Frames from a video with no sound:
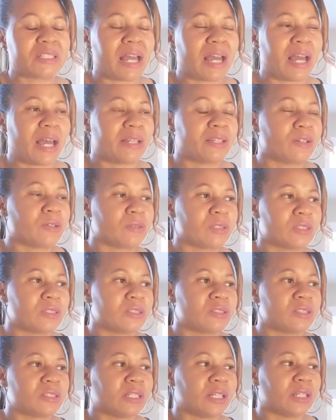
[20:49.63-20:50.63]
I, I, don't
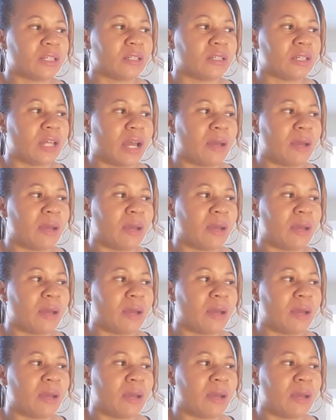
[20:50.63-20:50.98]
understand.